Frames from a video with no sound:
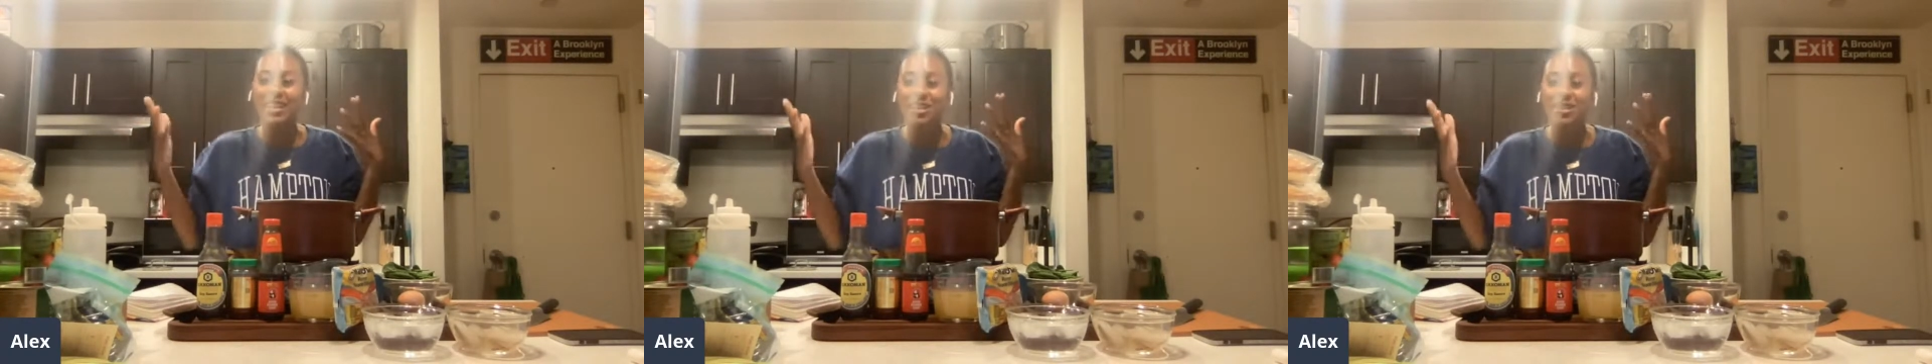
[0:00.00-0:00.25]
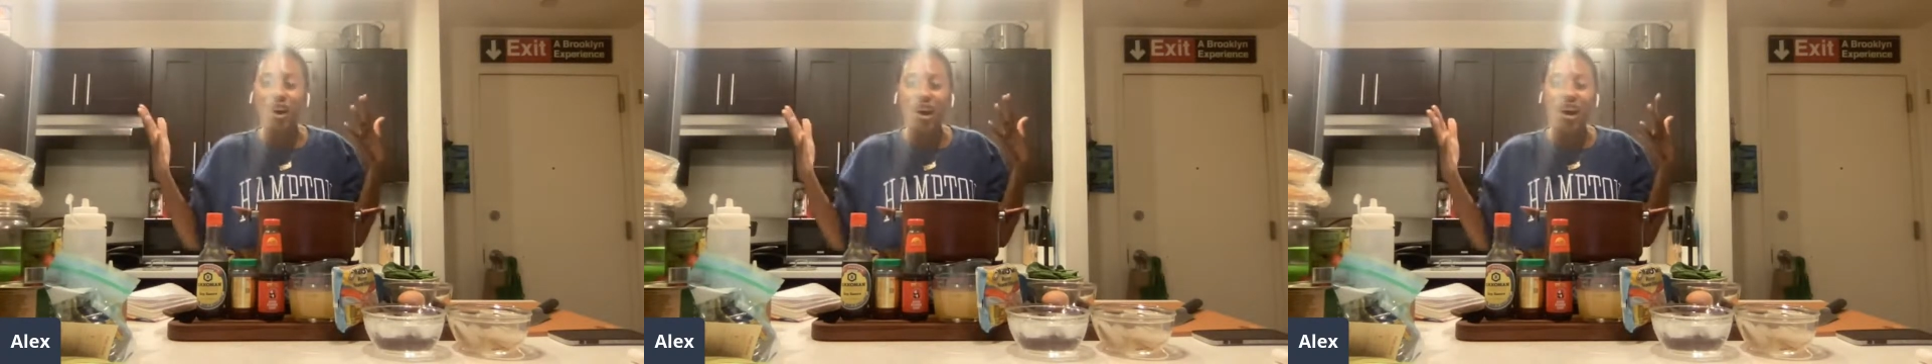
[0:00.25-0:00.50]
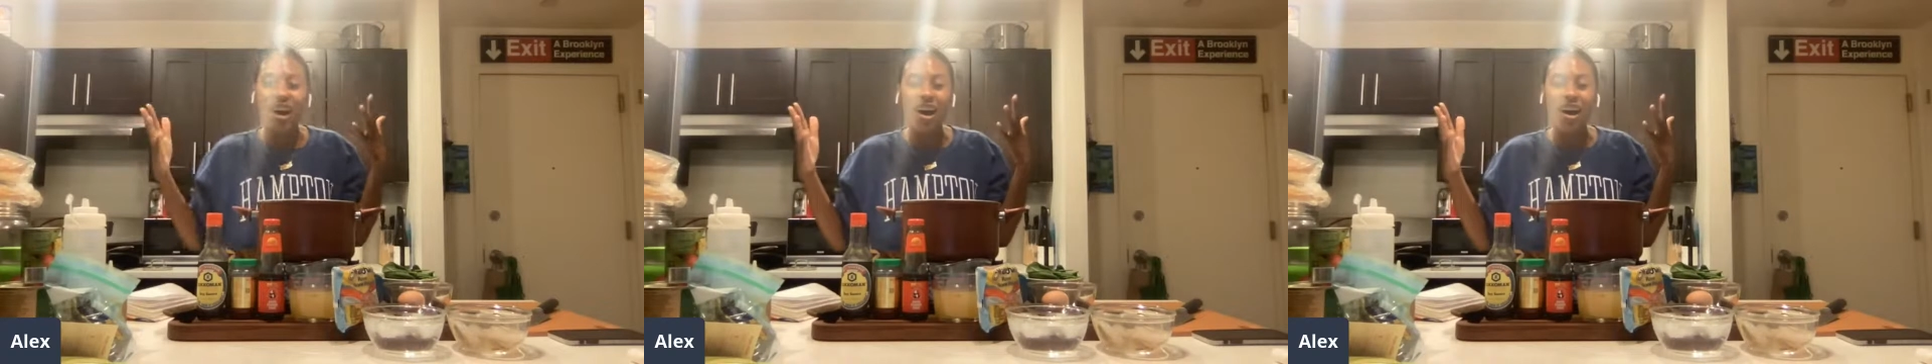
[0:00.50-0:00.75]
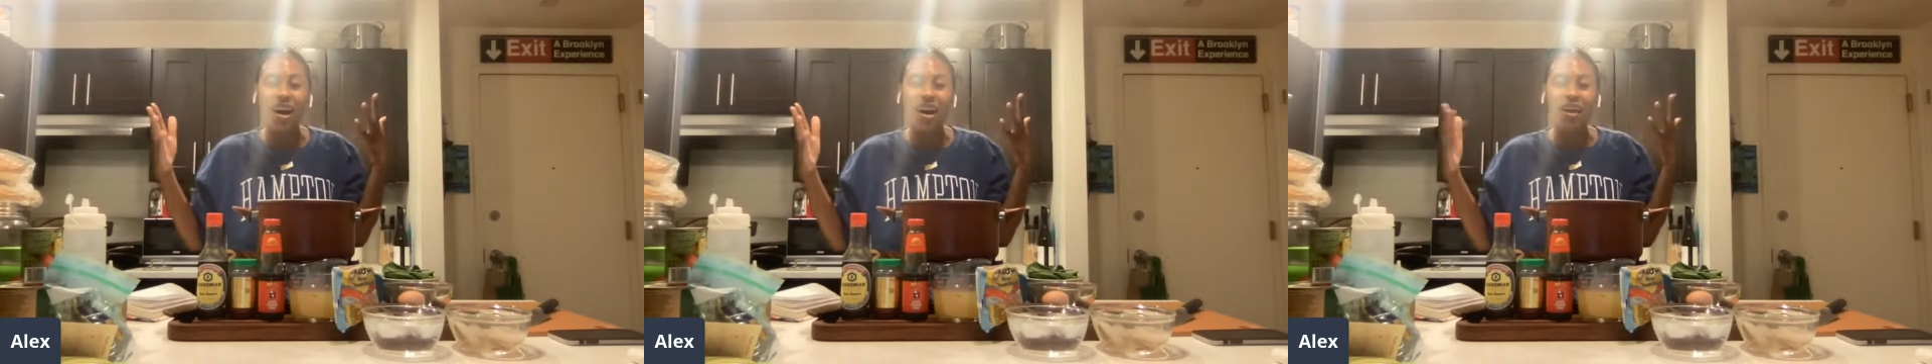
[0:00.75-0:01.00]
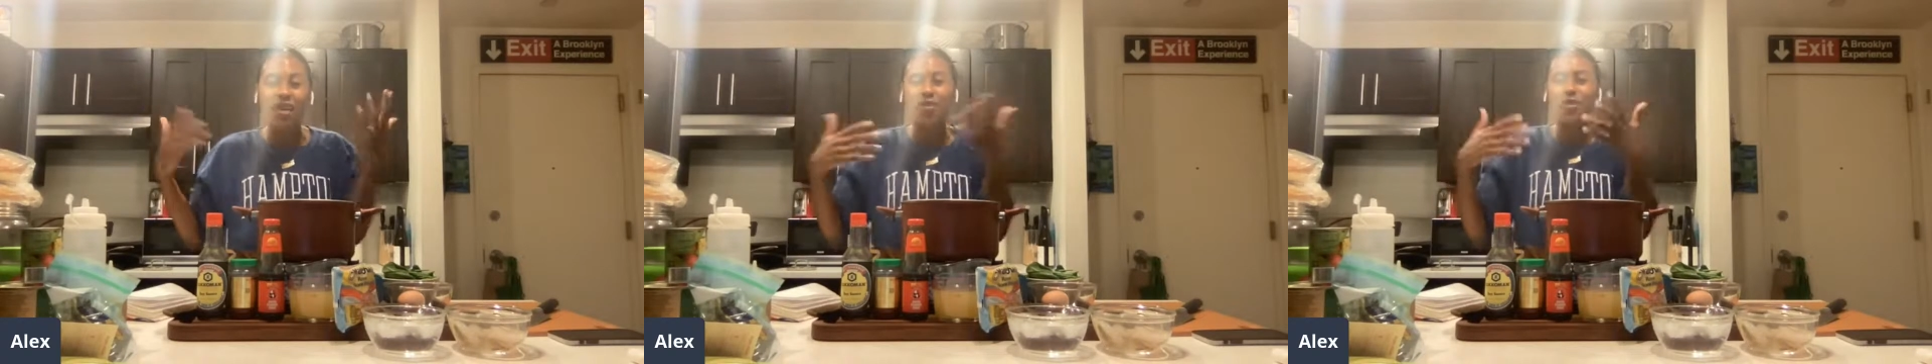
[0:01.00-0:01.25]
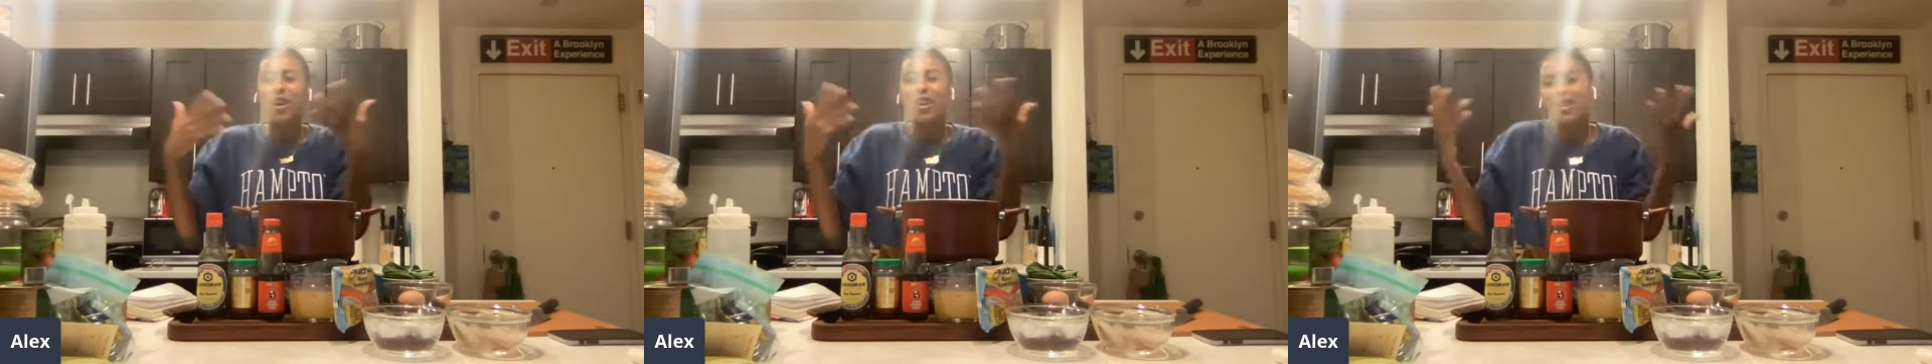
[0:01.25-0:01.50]
you are, or
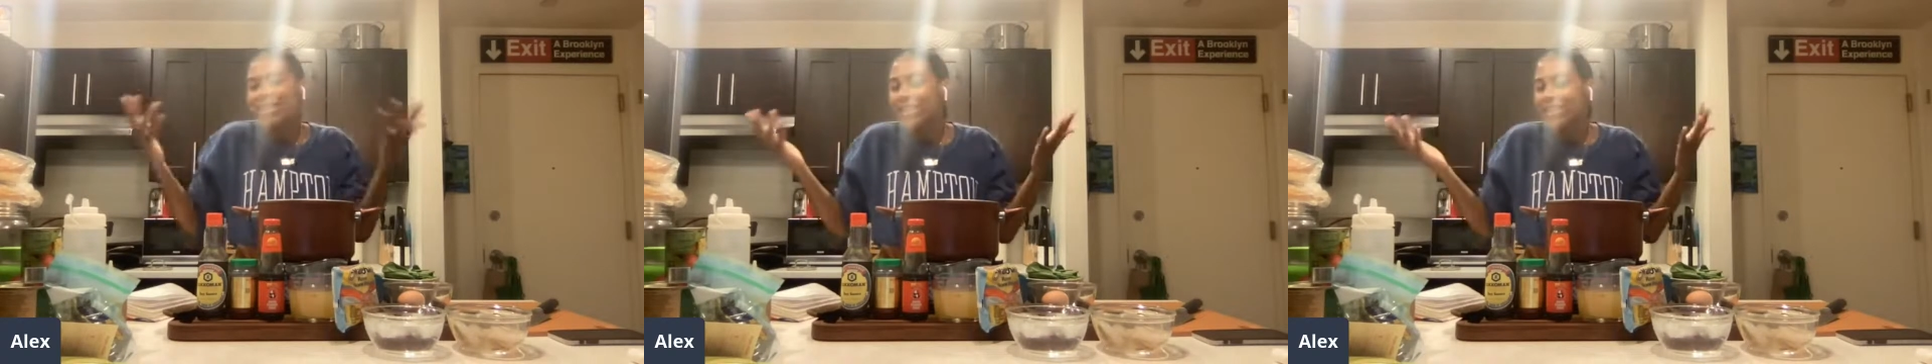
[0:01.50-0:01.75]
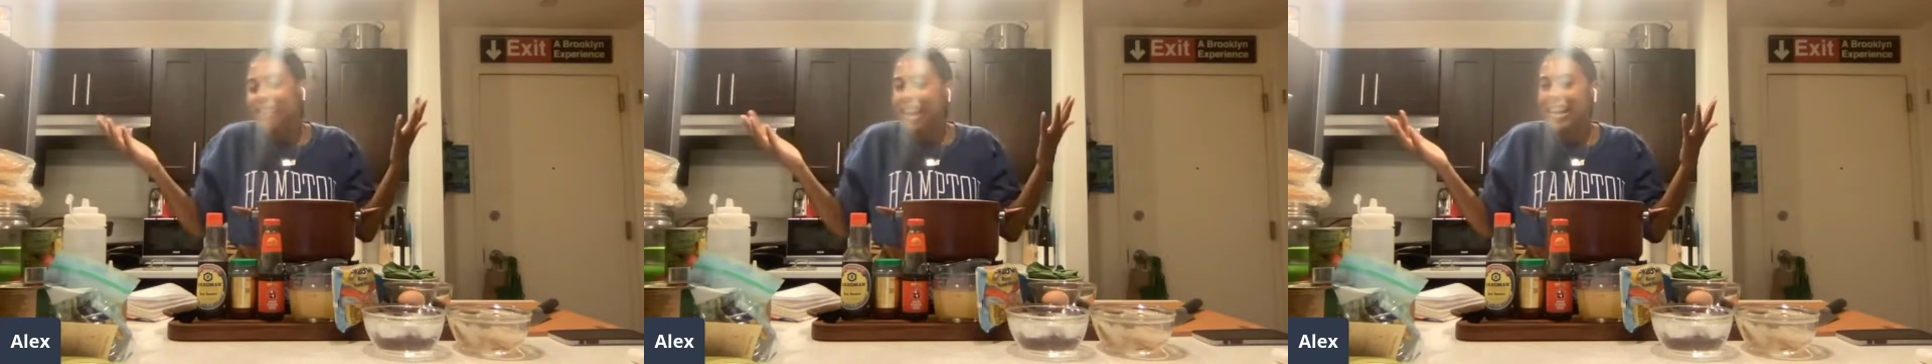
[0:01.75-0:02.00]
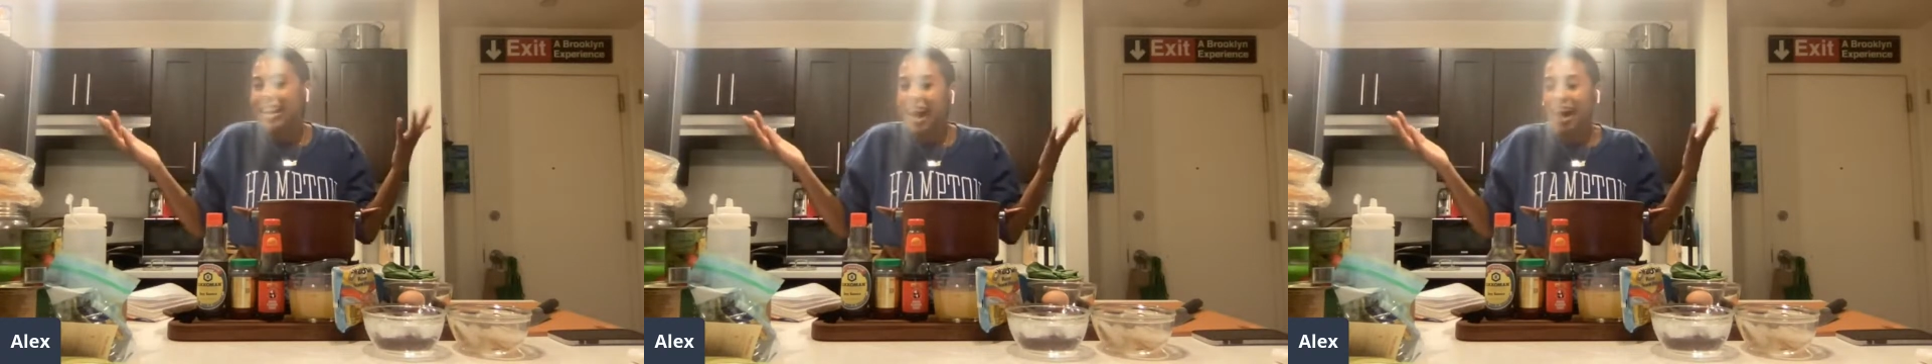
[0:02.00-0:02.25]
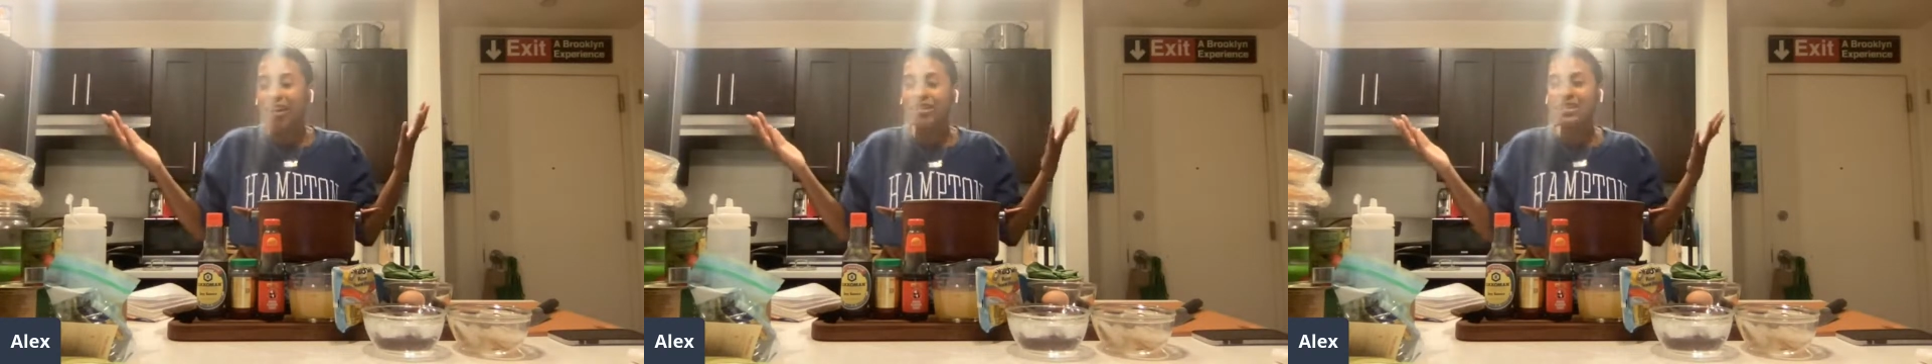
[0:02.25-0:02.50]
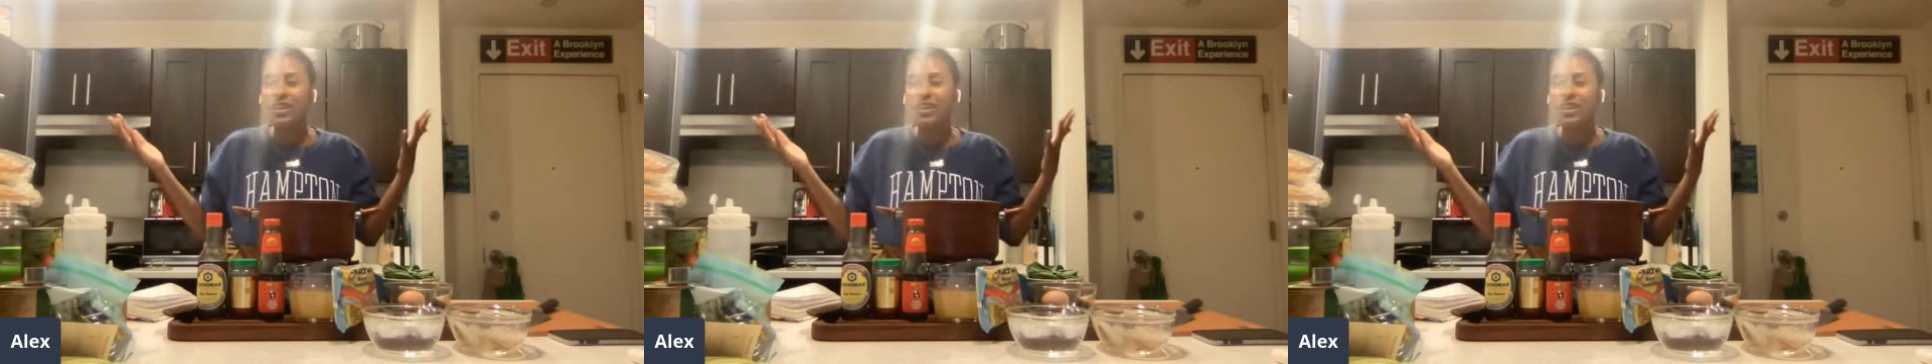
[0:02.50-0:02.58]
where you live right now.